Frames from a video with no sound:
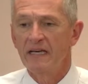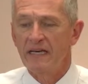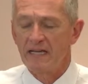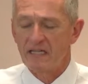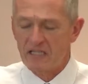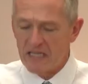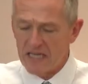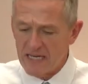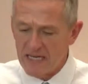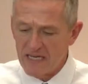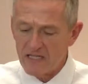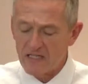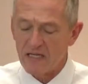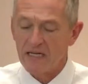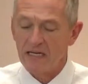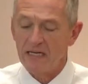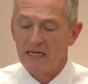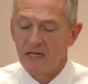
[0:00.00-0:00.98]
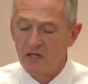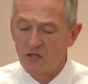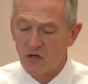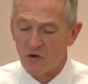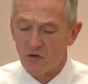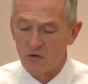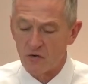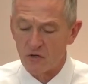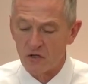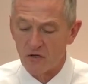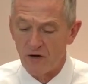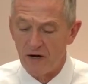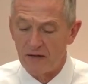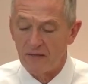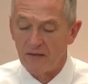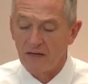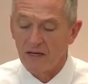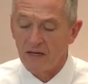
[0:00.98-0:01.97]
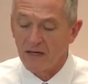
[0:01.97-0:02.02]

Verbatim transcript: It's His eternal strength.